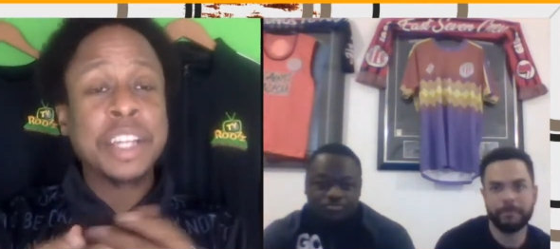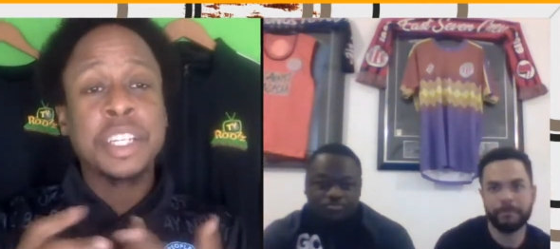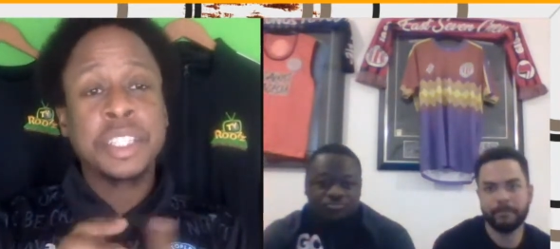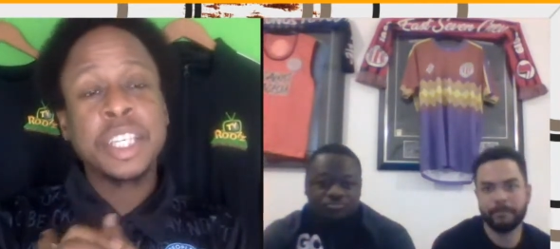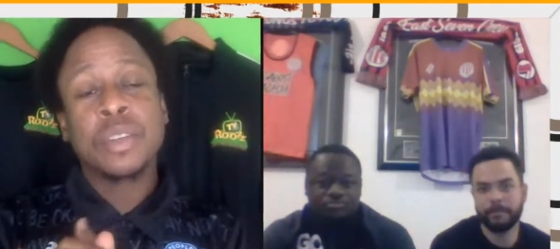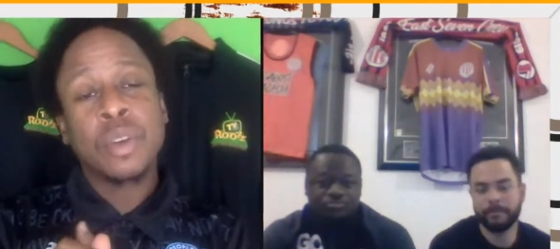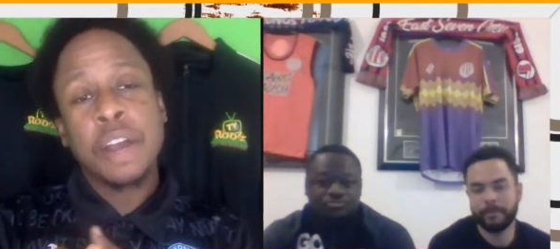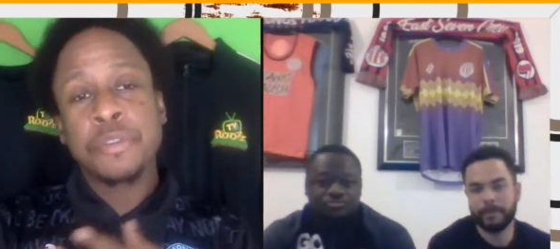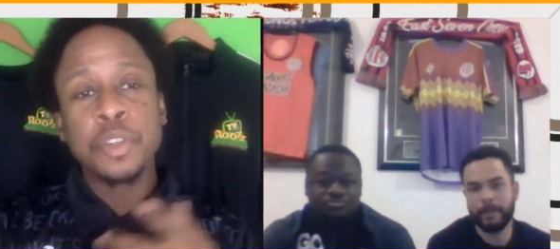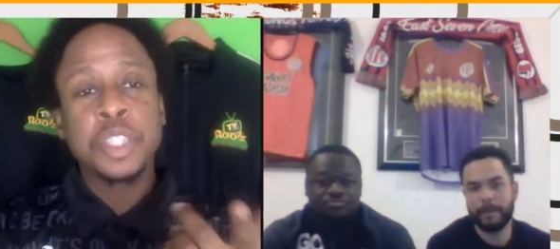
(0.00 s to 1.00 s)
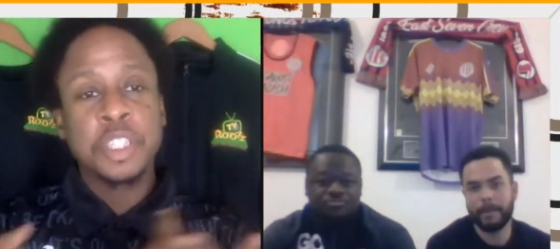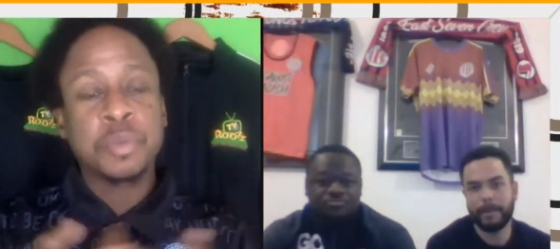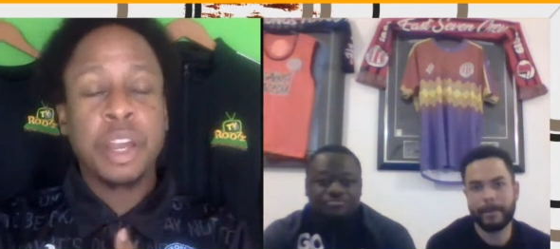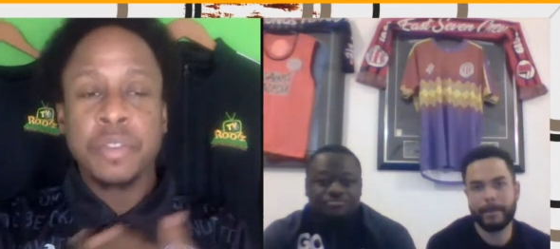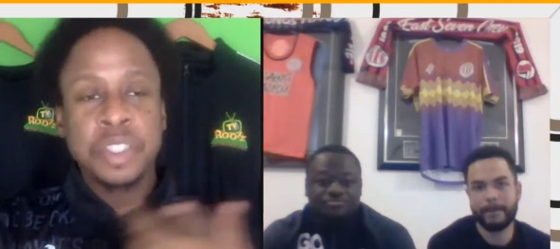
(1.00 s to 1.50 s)
Speaker 1: actually seen quite a few
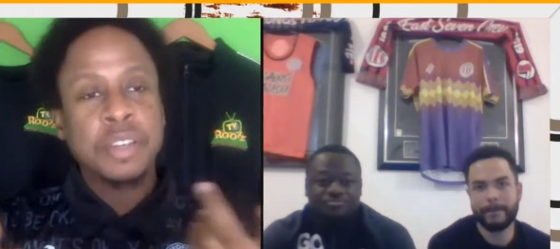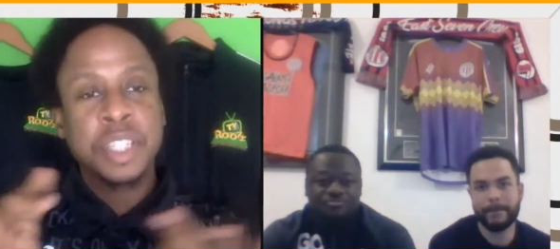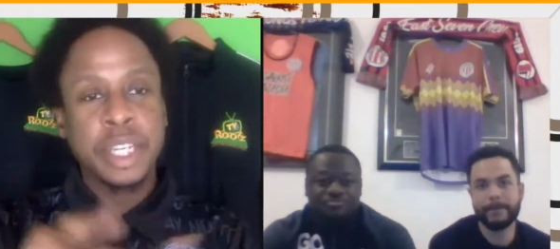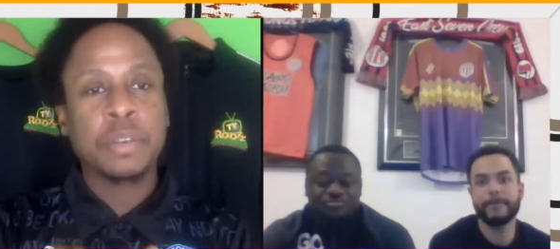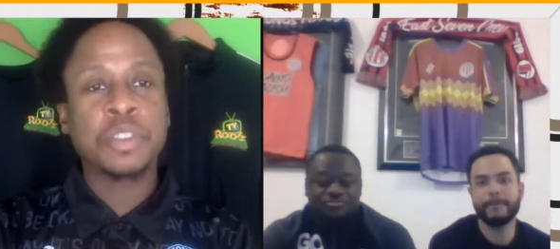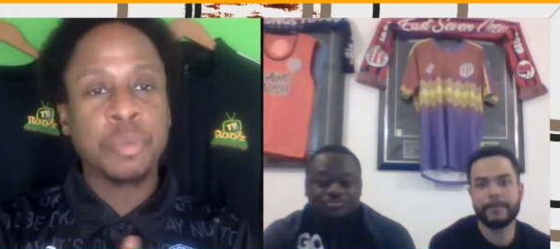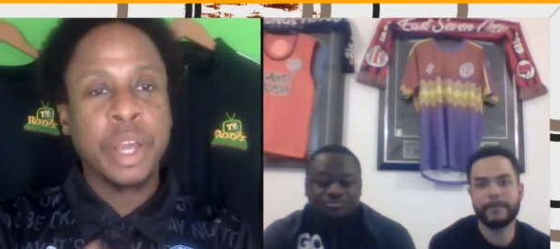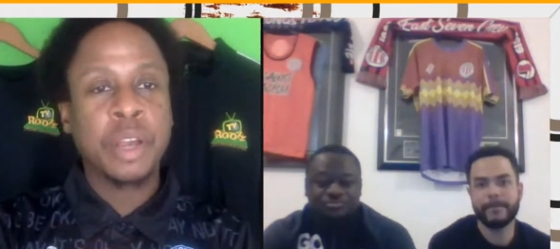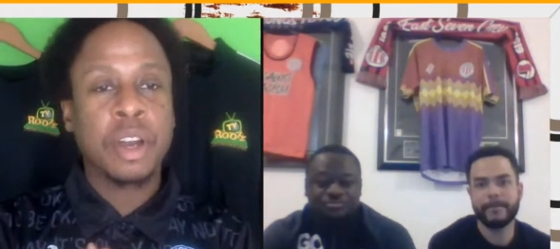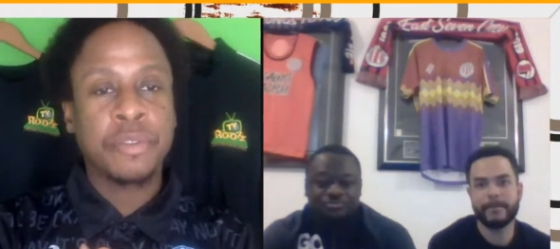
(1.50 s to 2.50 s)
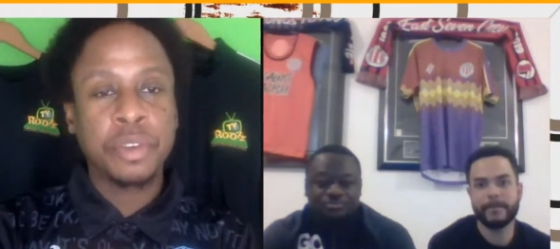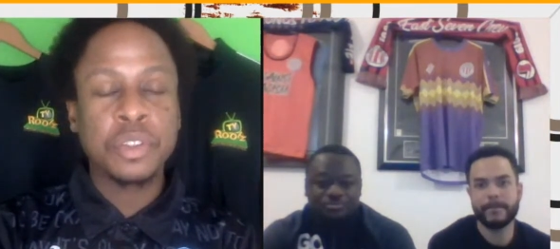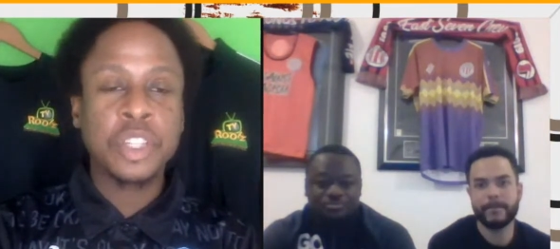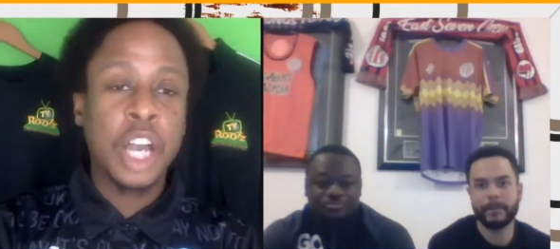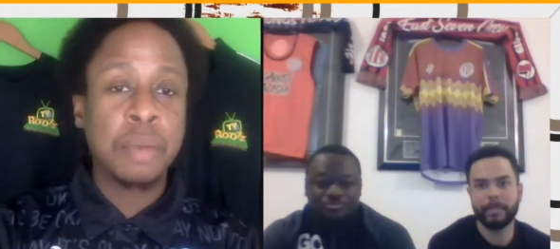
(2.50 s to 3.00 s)
teams play. Obviously, I've seen Hilltop play quite a
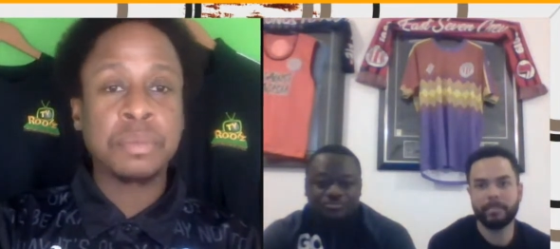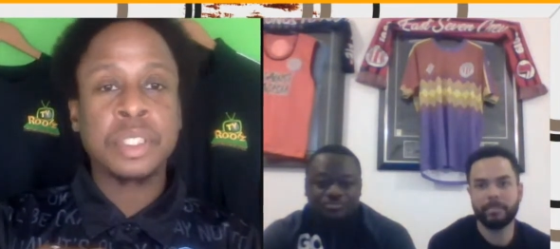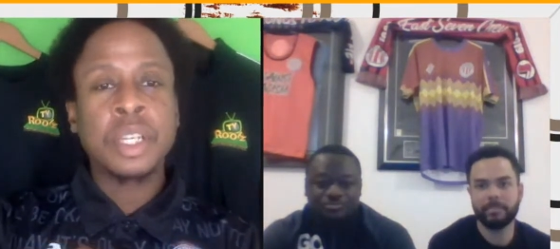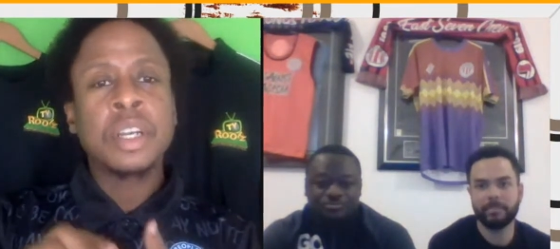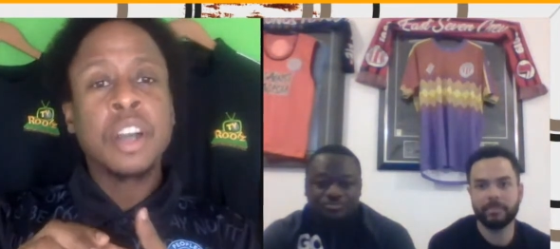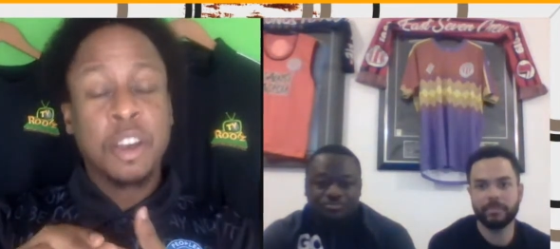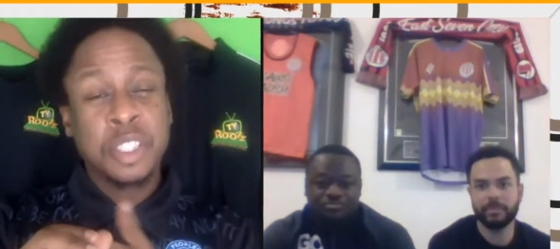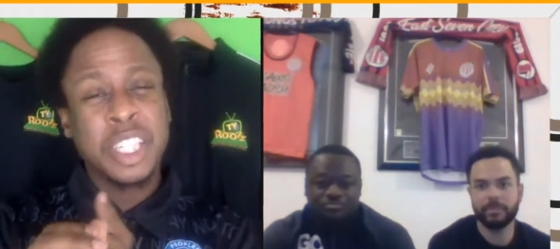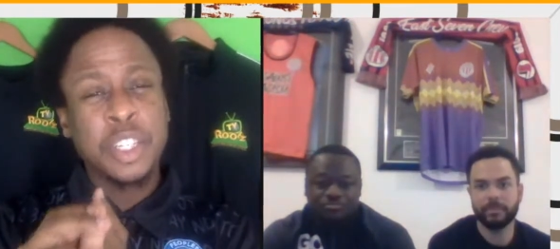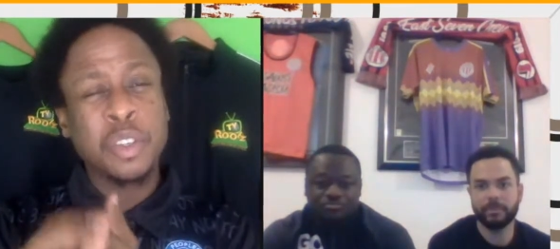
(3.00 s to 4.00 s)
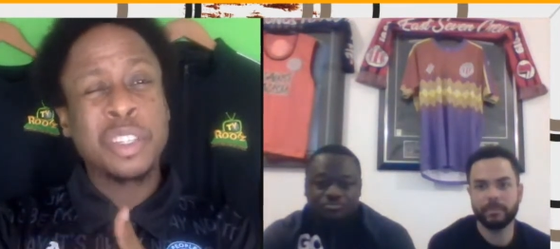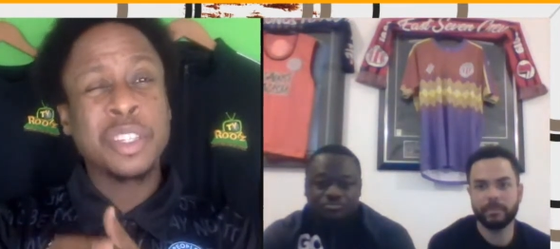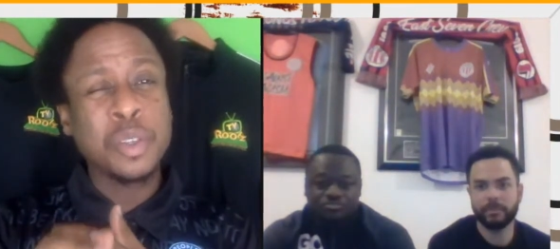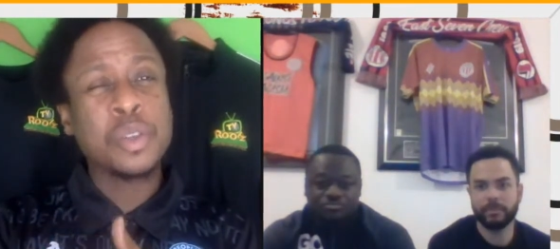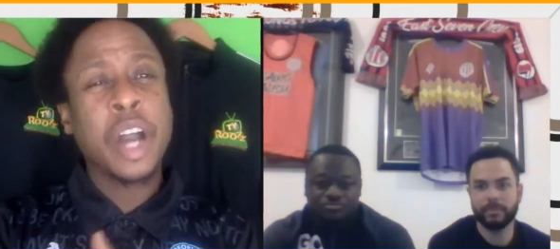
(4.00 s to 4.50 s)
few times. I've seen you
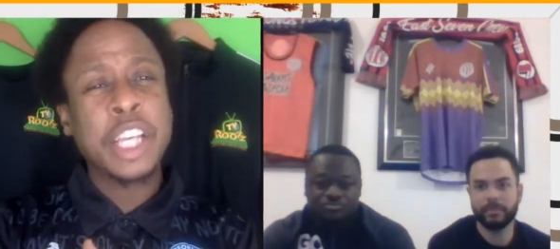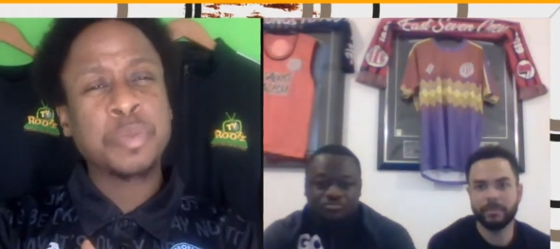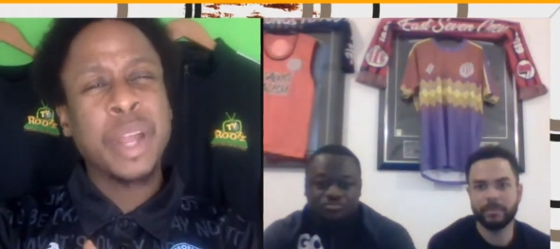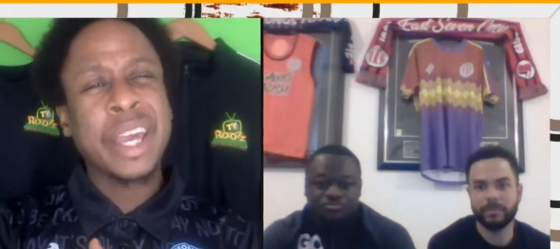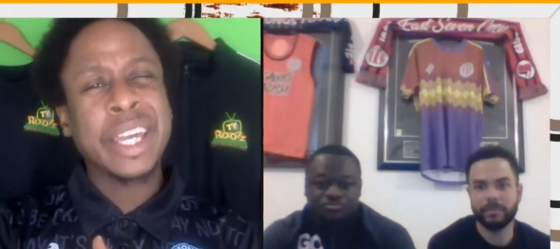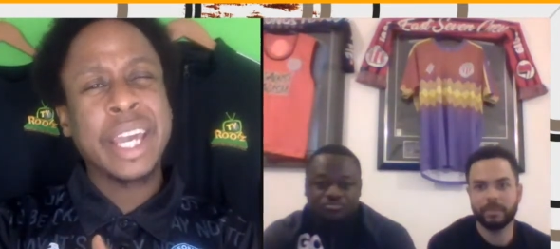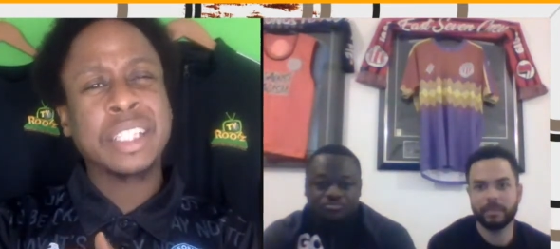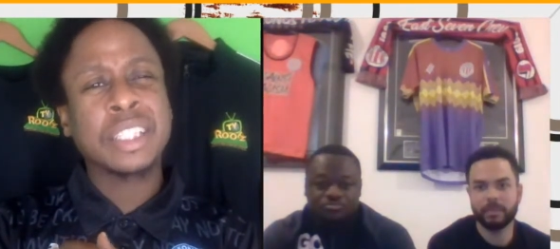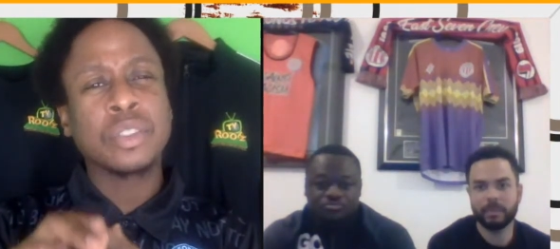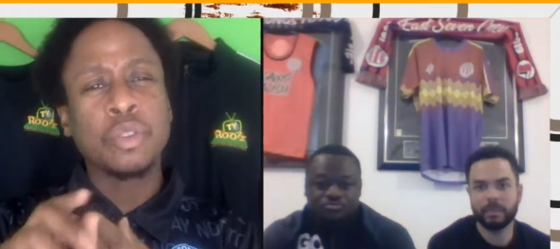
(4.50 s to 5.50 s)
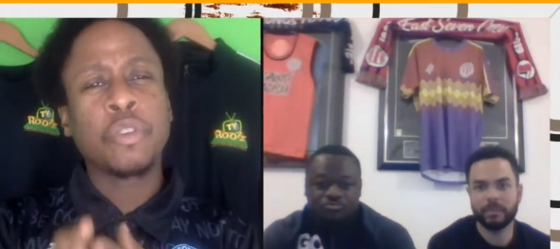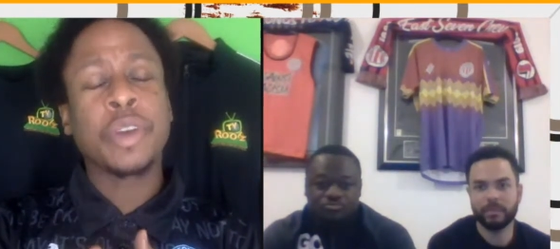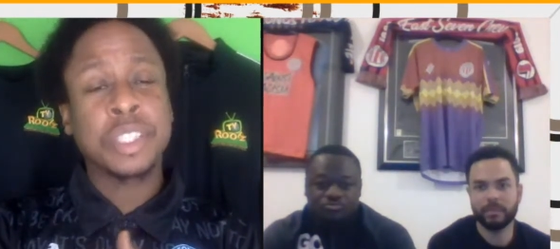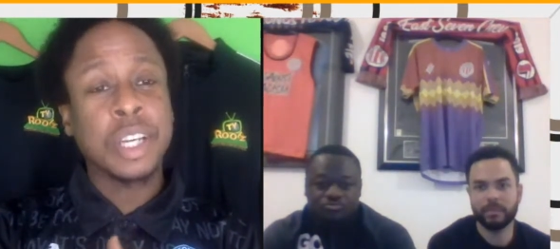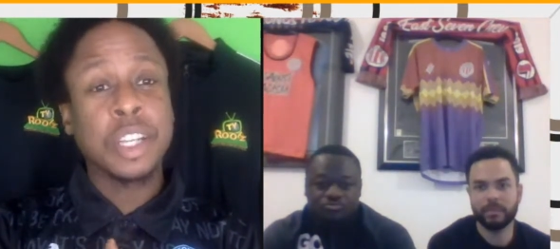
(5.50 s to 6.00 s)
you guys play against Northwest